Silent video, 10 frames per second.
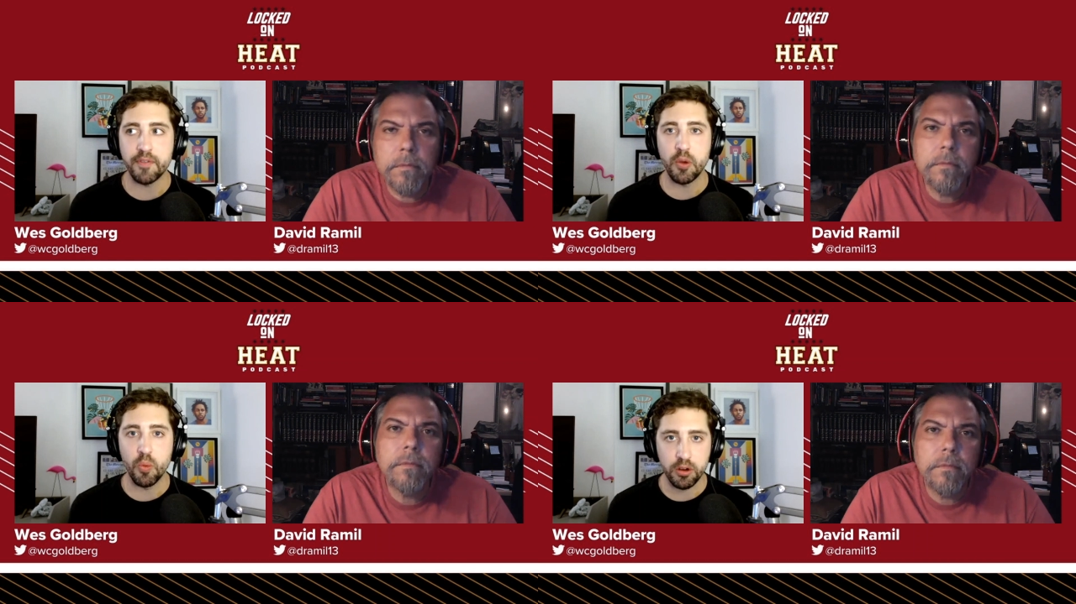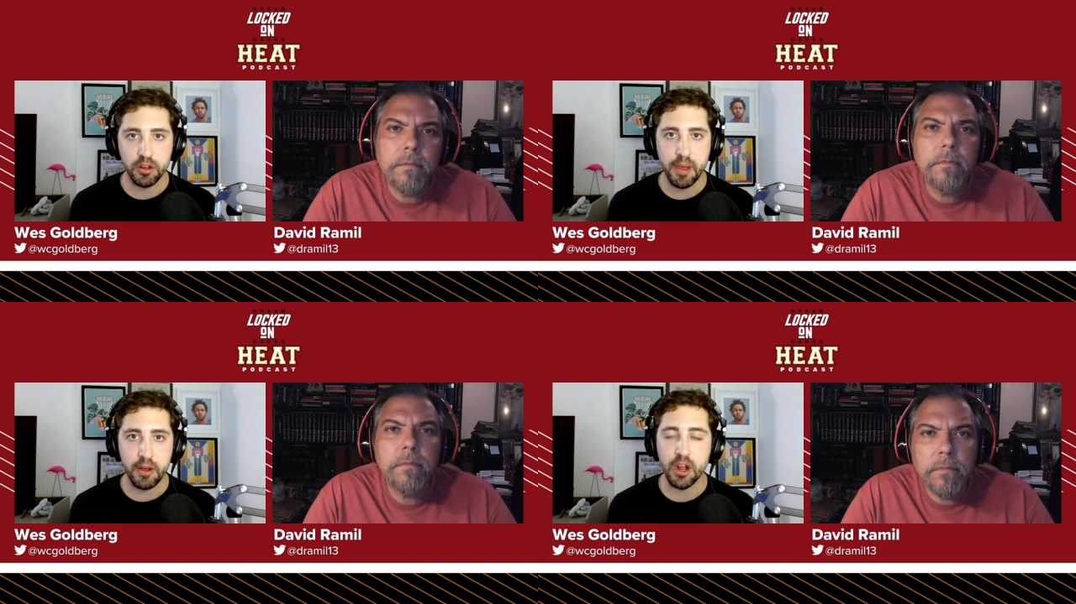Speaker 1: They worked him
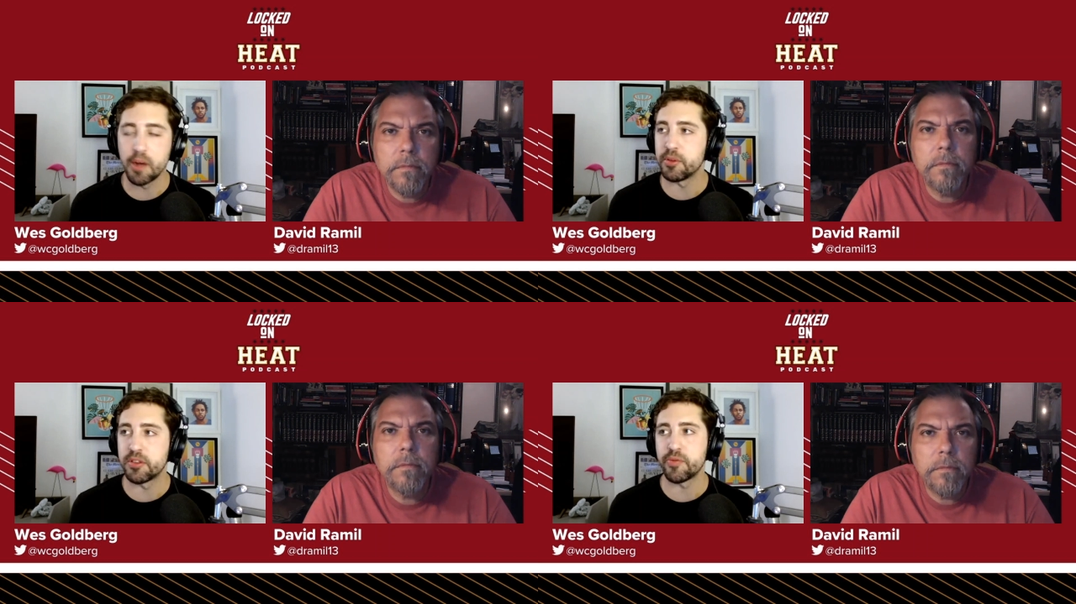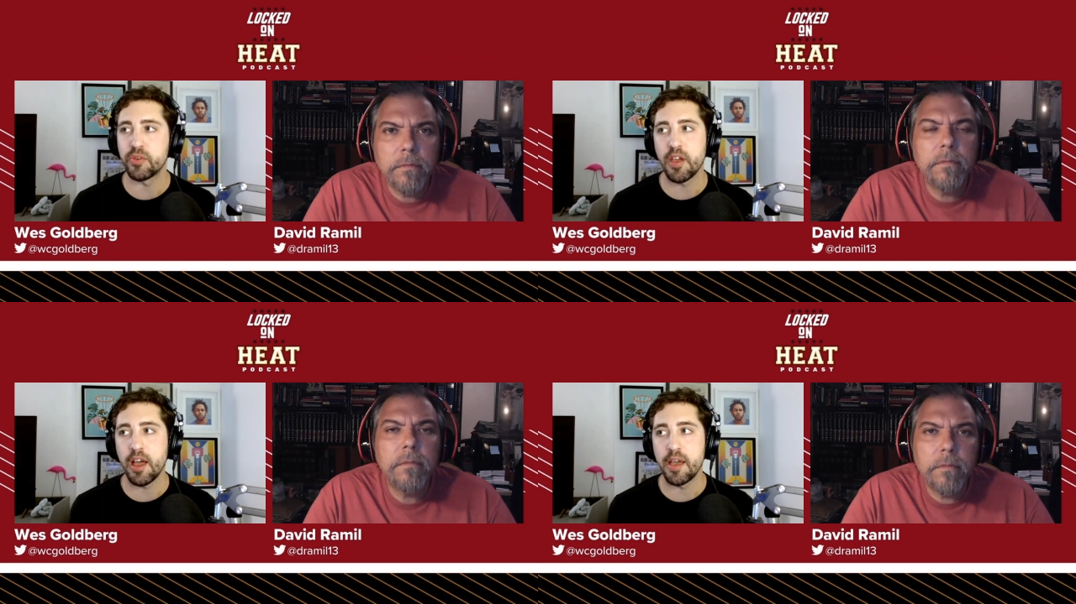out a couple different
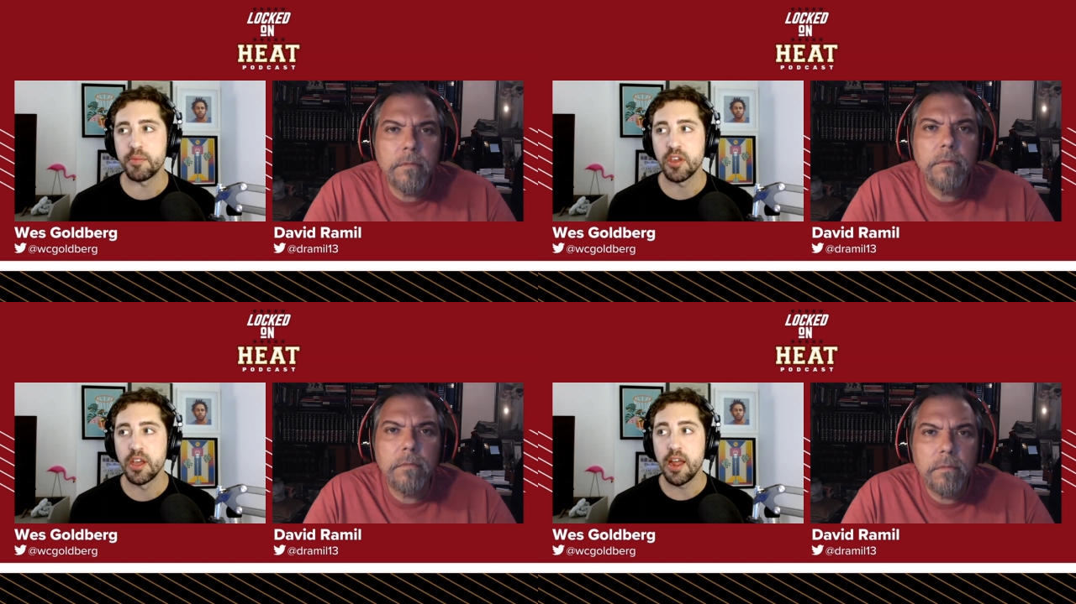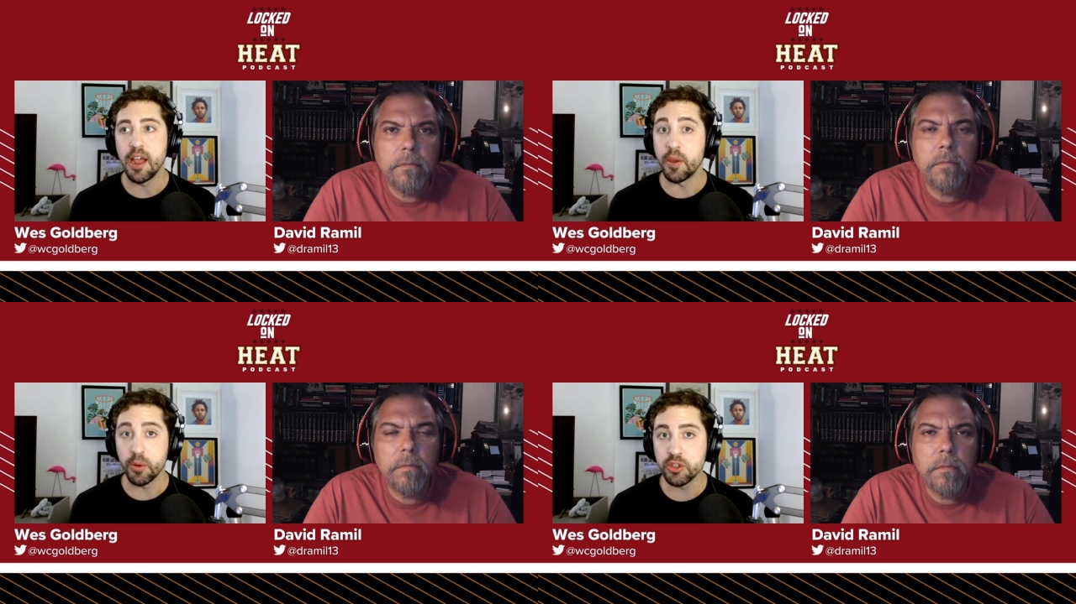times, and
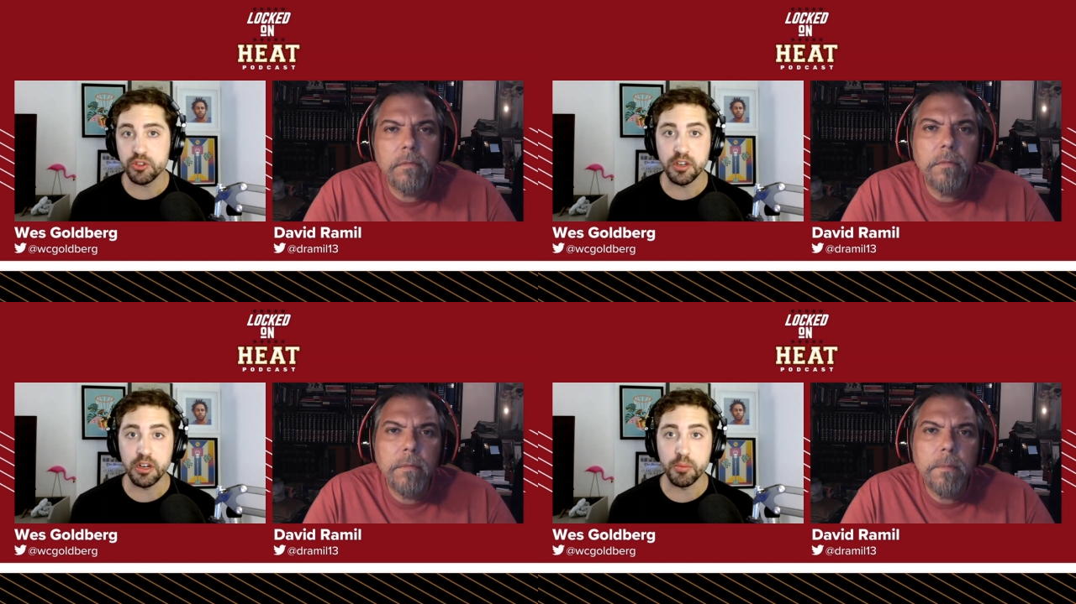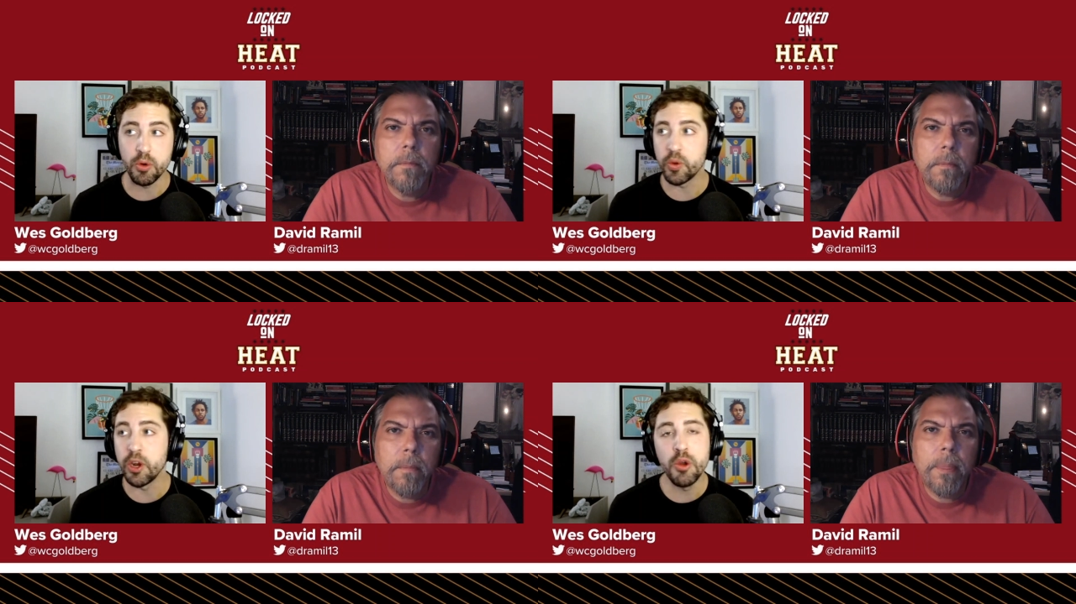they were interested in him.
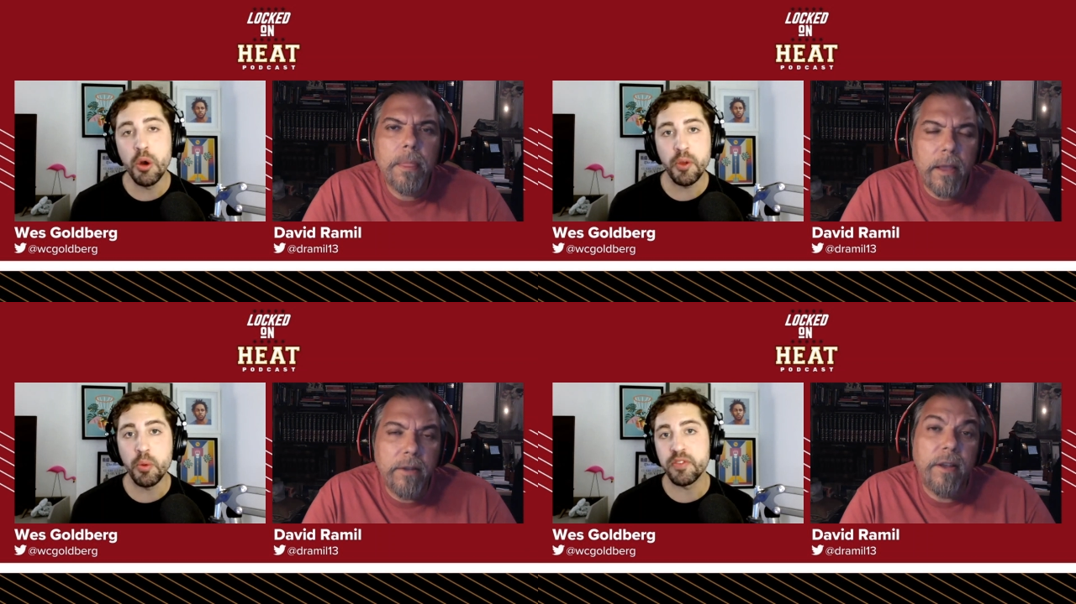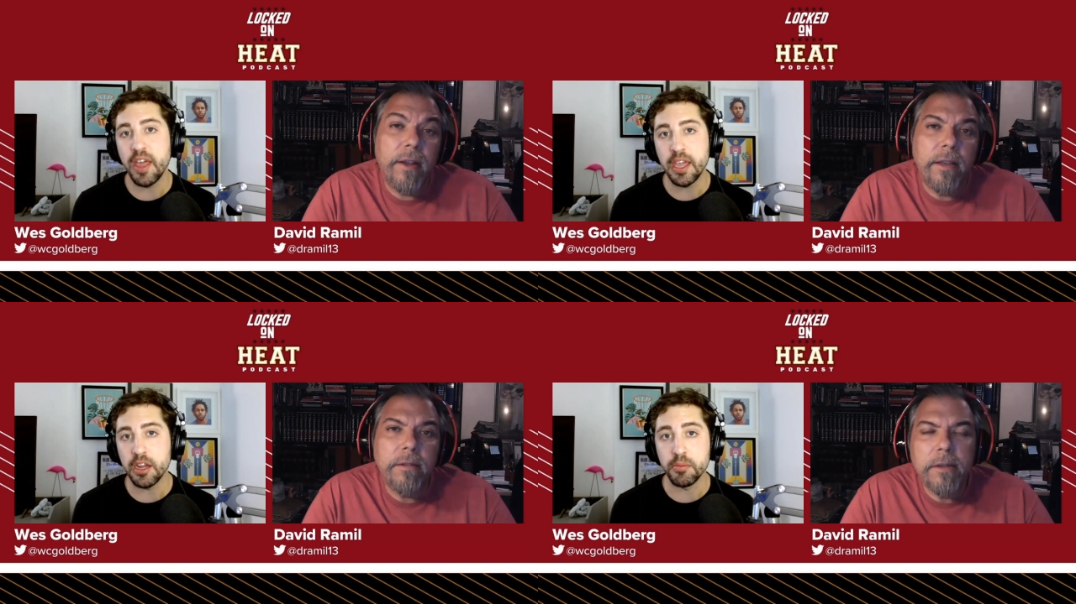We don't know if they would have
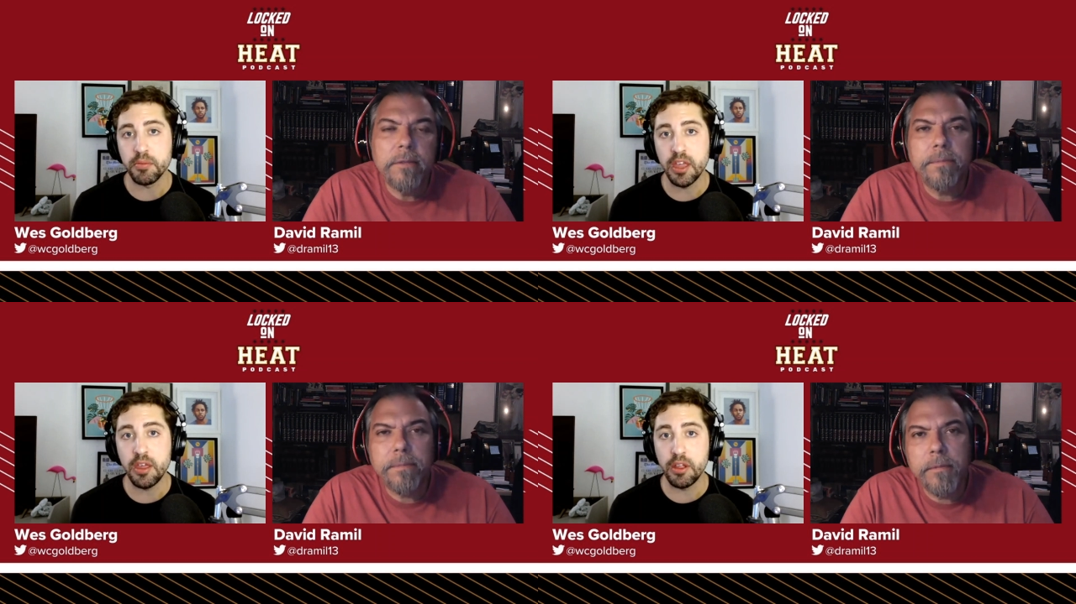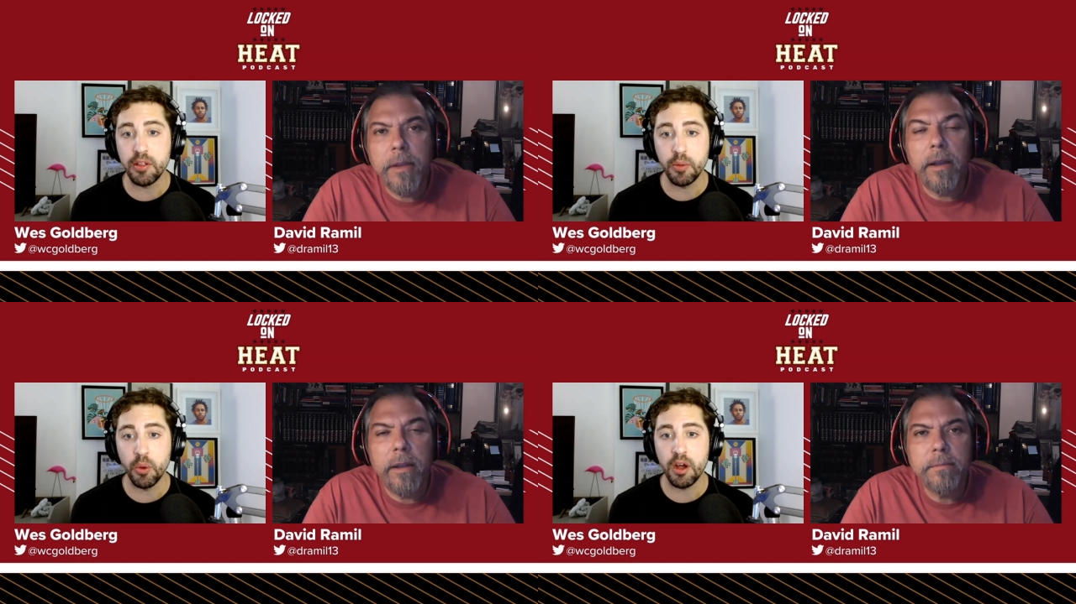taken him. He, he yeah.
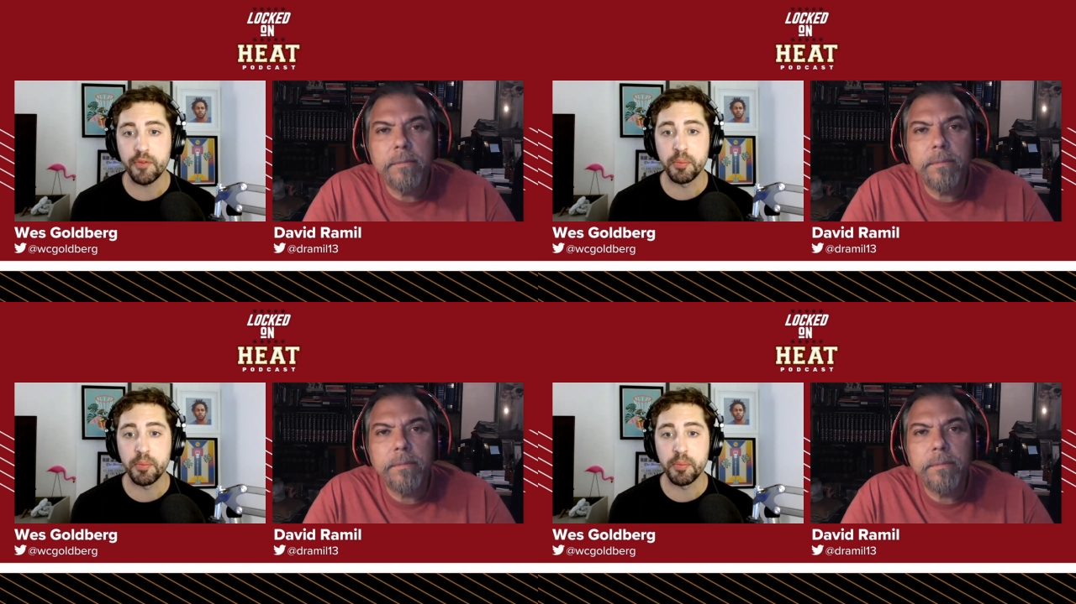went off the